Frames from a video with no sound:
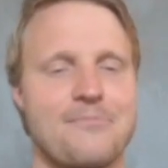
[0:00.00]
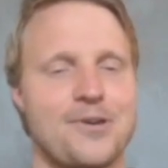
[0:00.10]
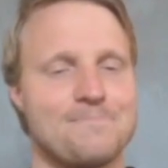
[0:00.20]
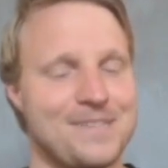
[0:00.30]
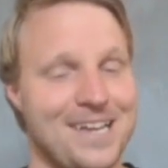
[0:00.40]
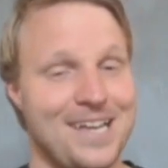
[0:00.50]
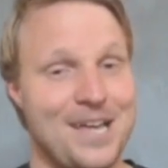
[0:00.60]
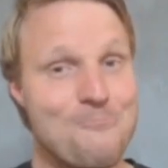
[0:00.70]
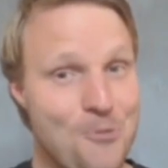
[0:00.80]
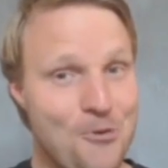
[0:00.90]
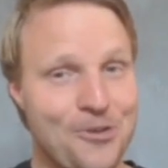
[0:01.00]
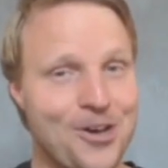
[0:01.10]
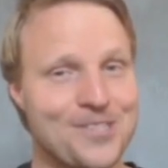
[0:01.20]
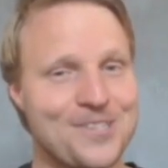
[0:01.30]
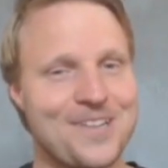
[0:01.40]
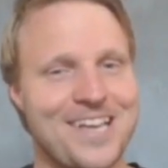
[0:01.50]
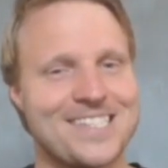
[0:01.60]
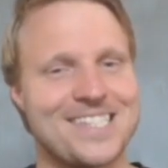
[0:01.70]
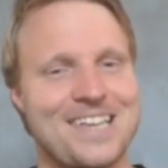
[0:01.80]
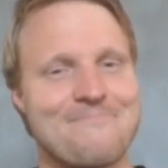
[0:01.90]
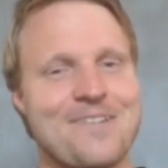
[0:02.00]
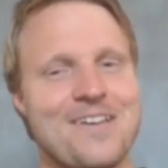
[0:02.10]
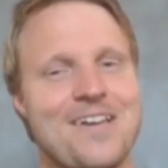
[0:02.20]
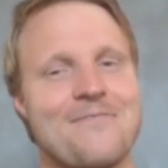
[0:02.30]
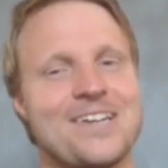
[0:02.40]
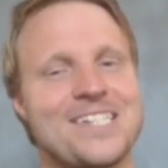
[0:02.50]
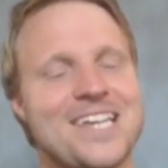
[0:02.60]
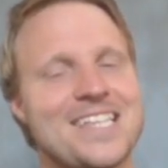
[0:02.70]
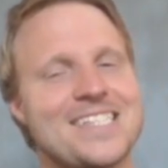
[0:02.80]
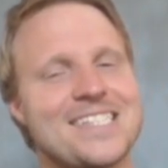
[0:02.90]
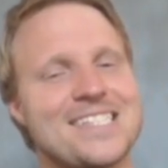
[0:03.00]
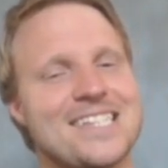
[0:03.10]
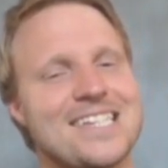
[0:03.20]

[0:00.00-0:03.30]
But moving on to the next team, which is